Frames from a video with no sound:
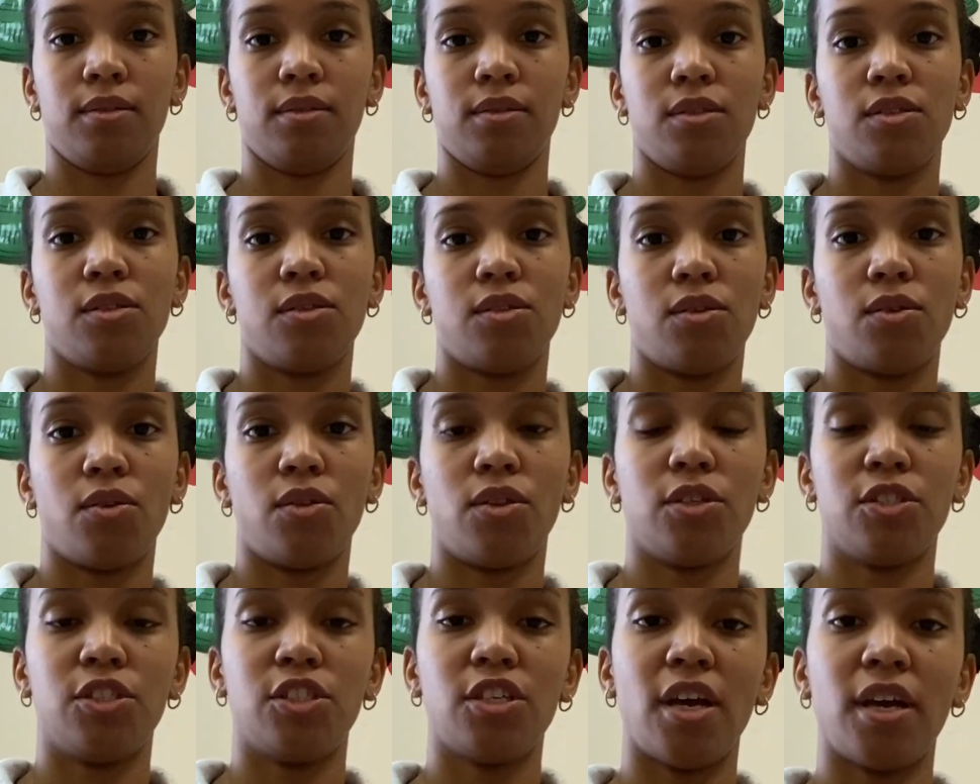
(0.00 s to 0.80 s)
so the
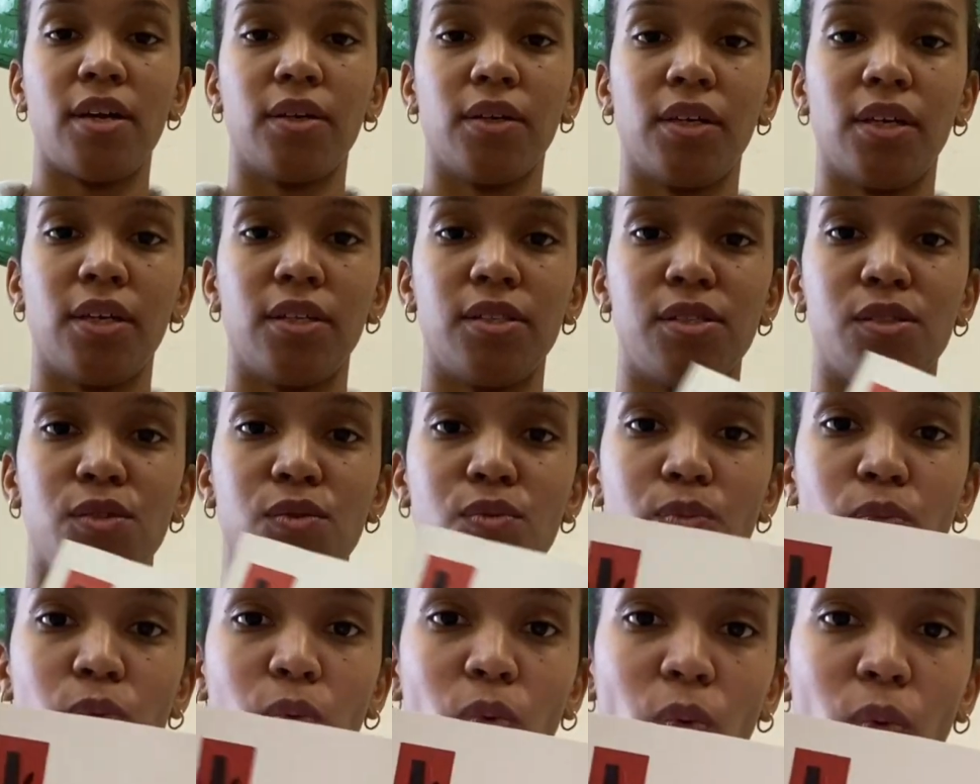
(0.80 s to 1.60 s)
child can do
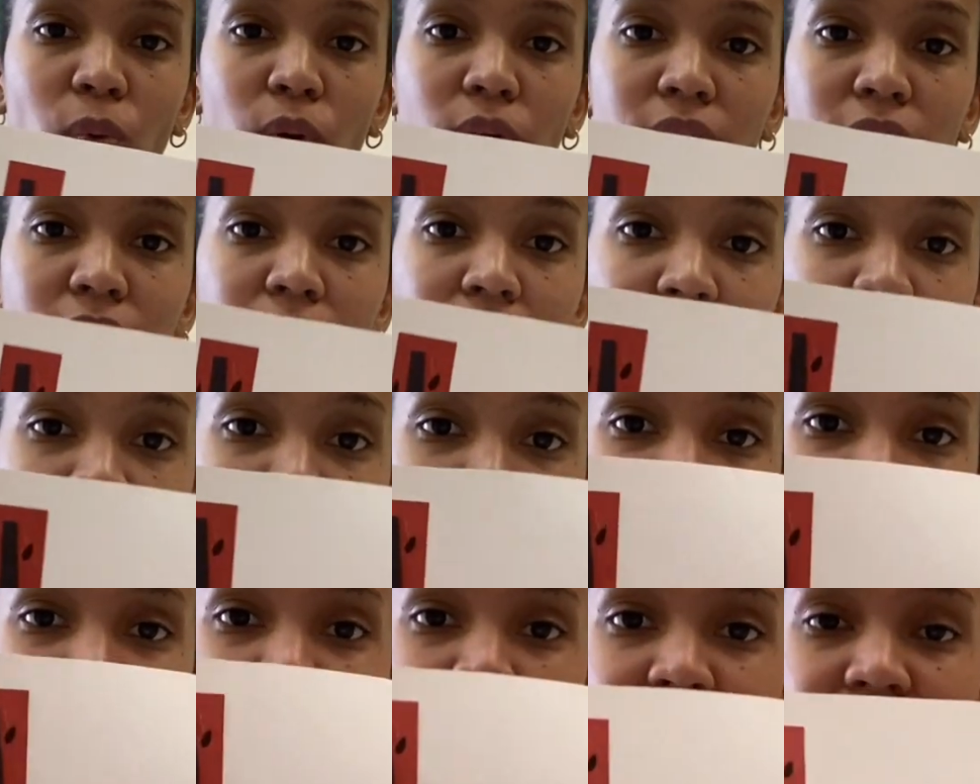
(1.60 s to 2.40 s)
more.
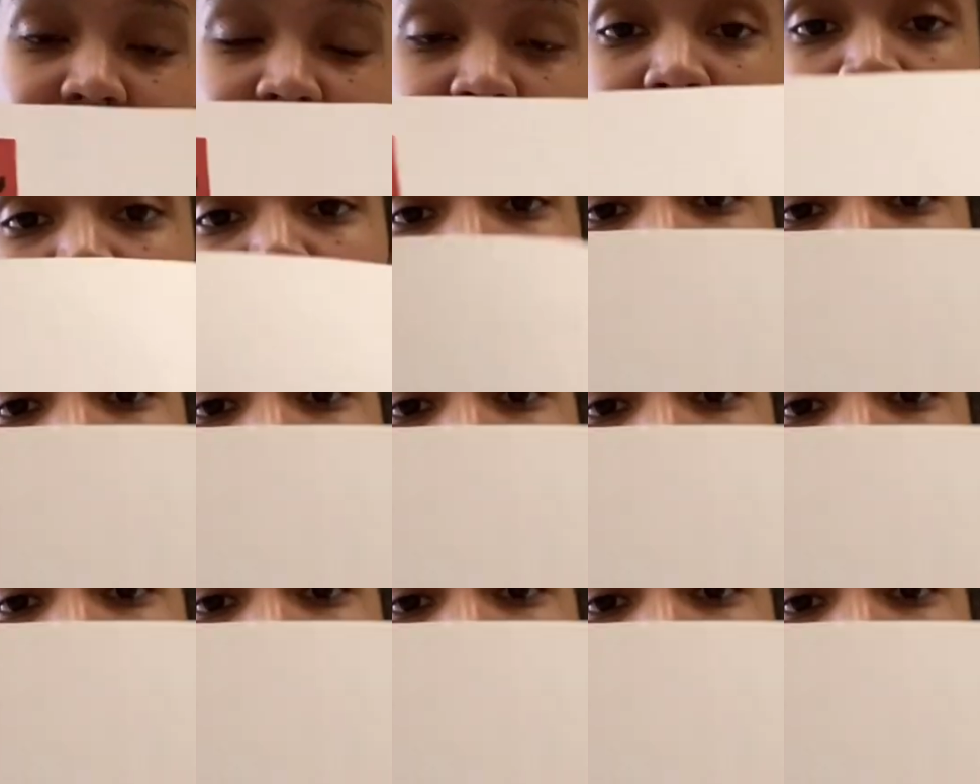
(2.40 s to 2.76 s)
Look, does it look